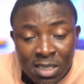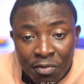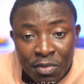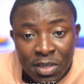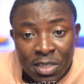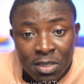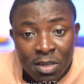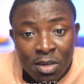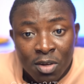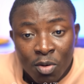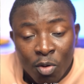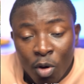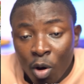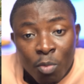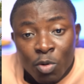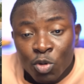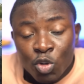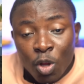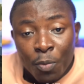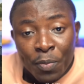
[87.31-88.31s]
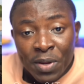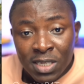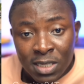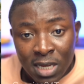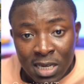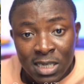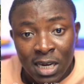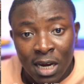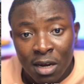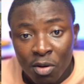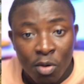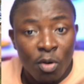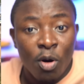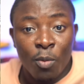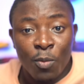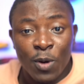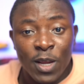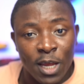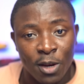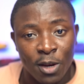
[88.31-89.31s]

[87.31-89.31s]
service almost stop and searcher almost